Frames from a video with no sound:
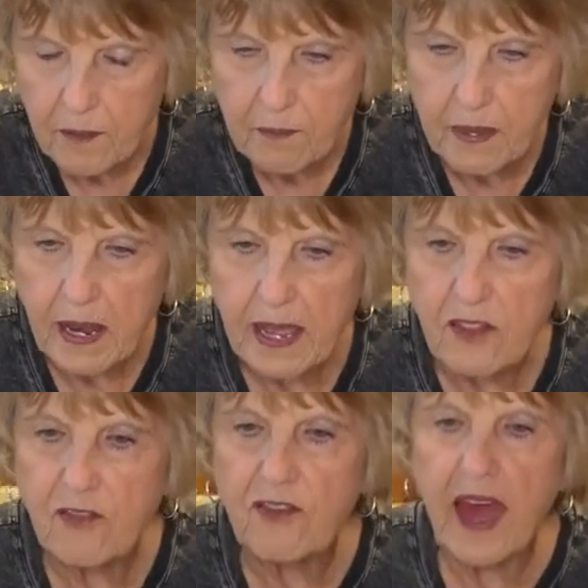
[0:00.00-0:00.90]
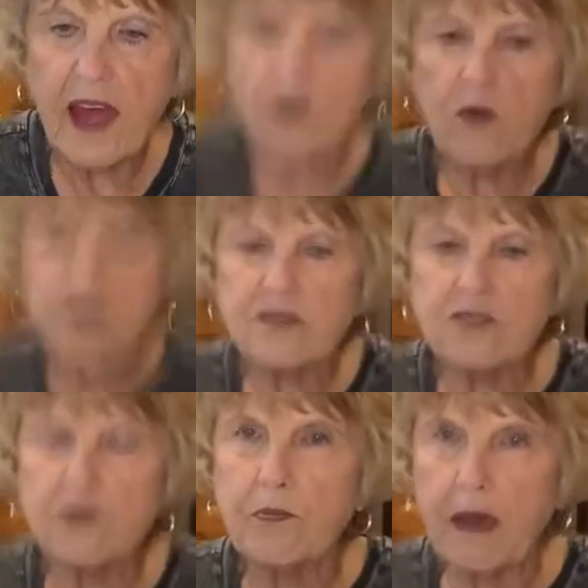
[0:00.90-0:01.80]
But like the flatter ones,
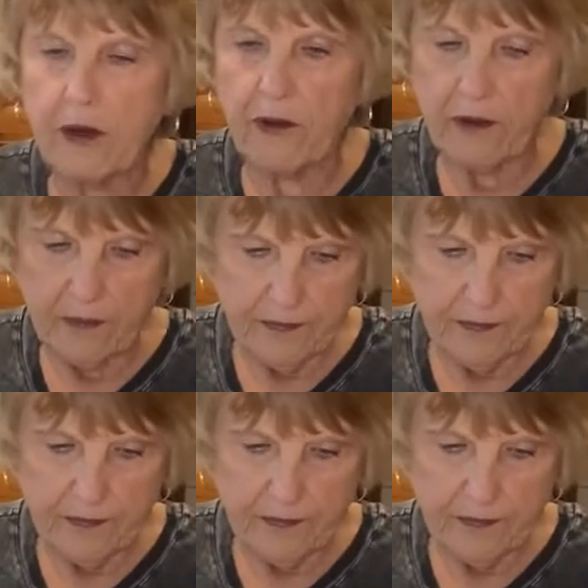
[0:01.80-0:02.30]
do better.